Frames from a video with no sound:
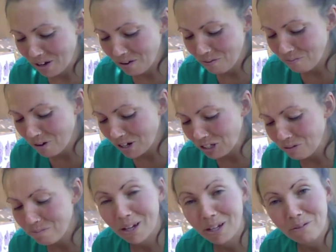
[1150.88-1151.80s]
what
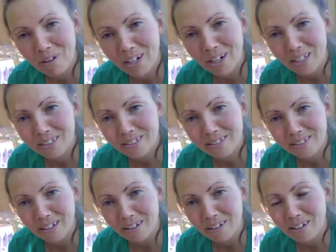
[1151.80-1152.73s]
you might want to
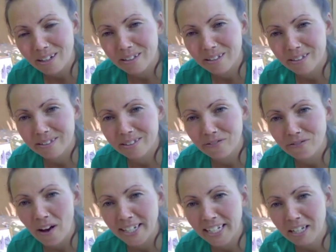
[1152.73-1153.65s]
consider is
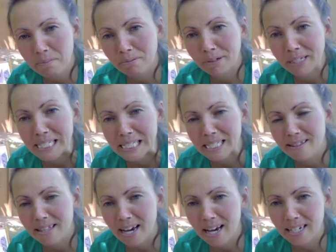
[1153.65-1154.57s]
finding a print
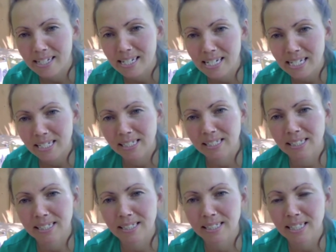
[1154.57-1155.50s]
that
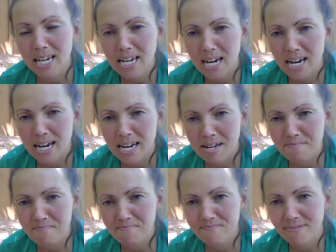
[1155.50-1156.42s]
is
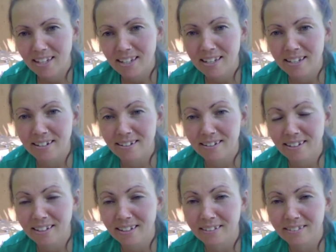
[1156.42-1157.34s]
um, in
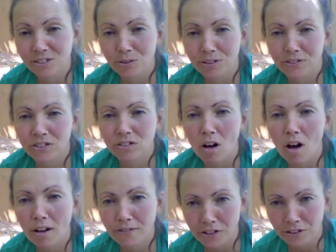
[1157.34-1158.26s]
in sort of
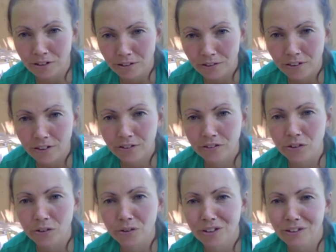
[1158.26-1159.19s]
soft earth.
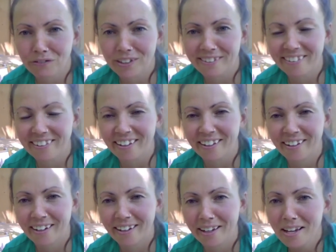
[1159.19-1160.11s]
So if it's in